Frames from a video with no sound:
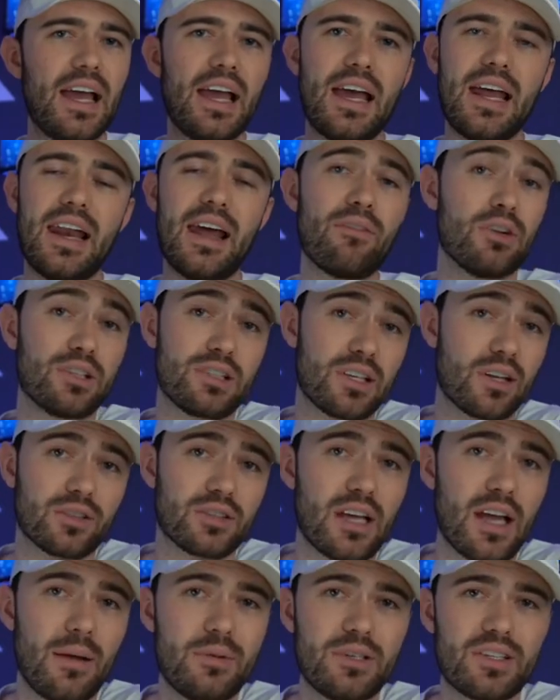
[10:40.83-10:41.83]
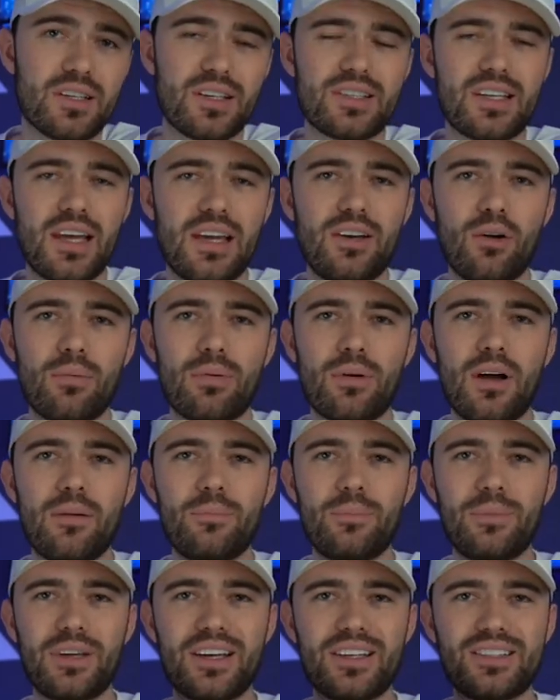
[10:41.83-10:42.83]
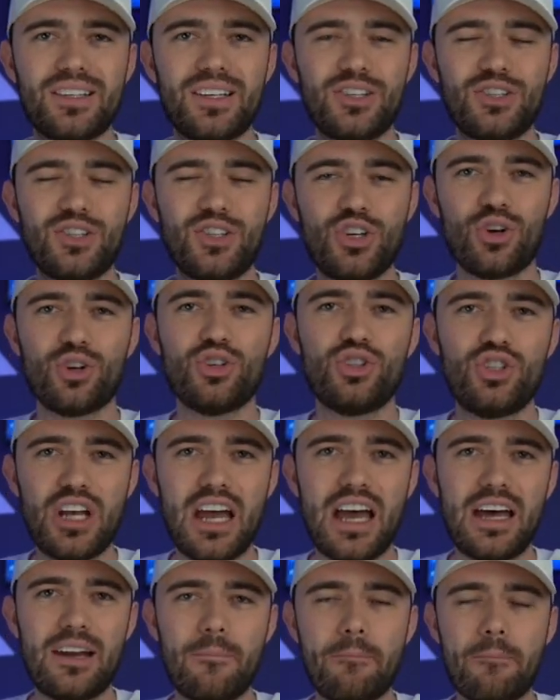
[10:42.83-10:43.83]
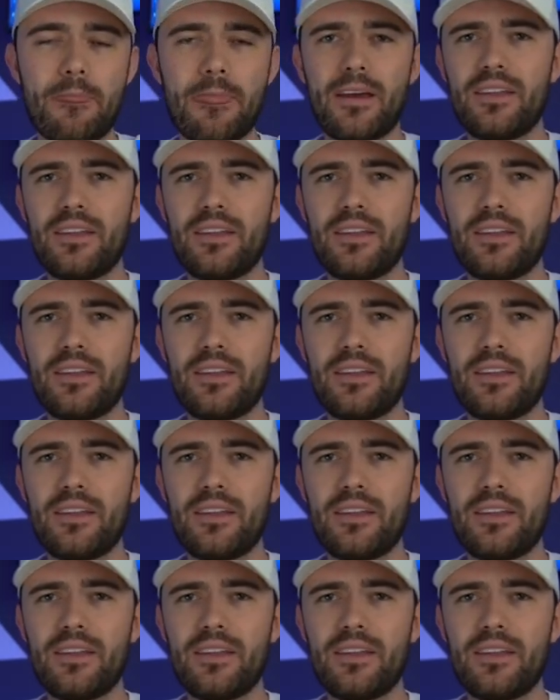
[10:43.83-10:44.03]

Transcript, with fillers: And every single time he's going to say no problem because it is your jet.